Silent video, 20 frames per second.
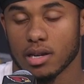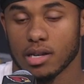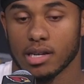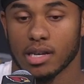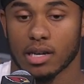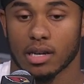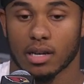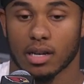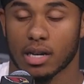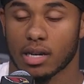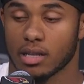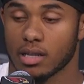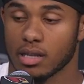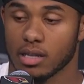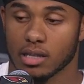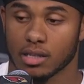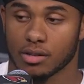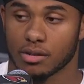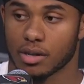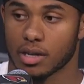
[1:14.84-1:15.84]
Yeah, I
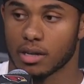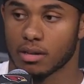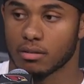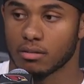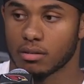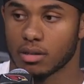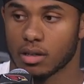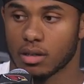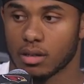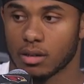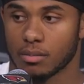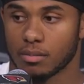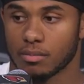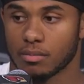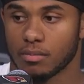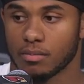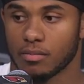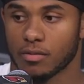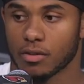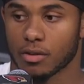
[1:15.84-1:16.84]
think it's great.
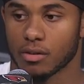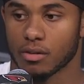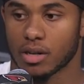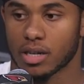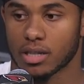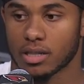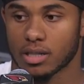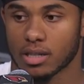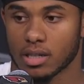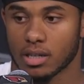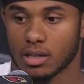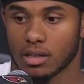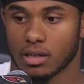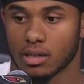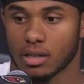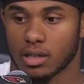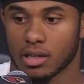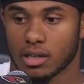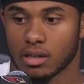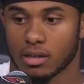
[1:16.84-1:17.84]
For us,
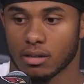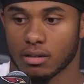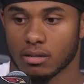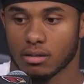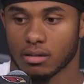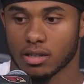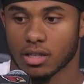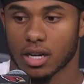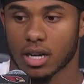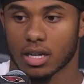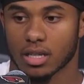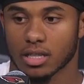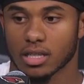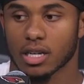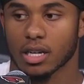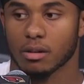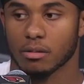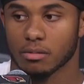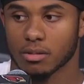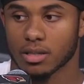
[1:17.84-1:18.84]
and Sean
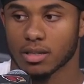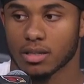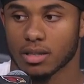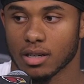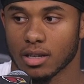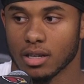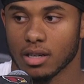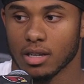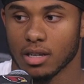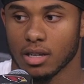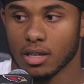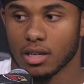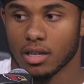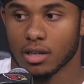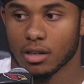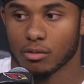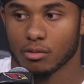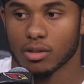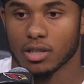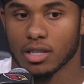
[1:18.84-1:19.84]
Jay was
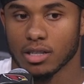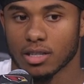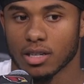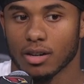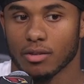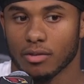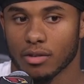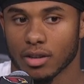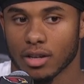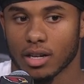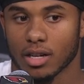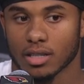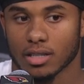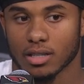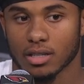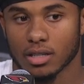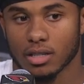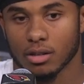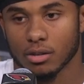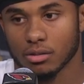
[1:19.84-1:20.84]
really tough on
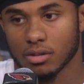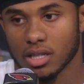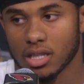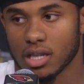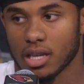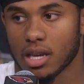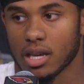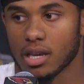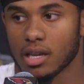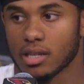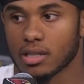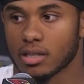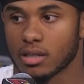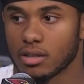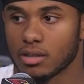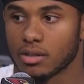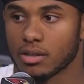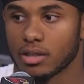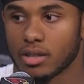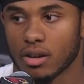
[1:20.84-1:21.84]
us in OTAs
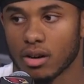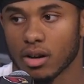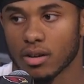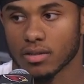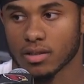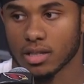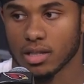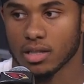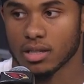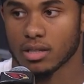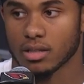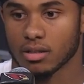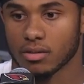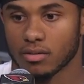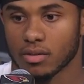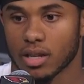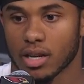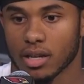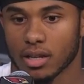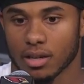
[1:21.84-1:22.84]
and during the off season
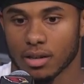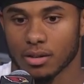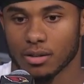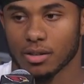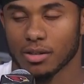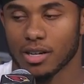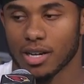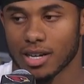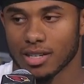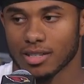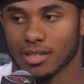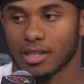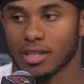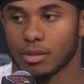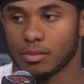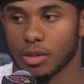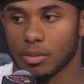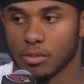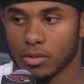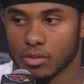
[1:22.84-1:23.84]
of like, yo, you guys are going
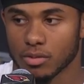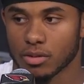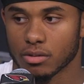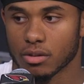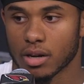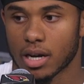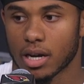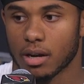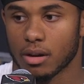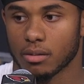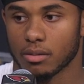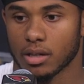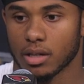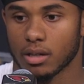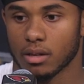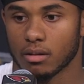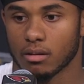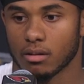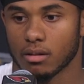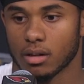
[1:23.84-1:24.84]
to be moved around,
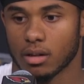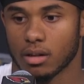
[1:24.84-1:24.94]
and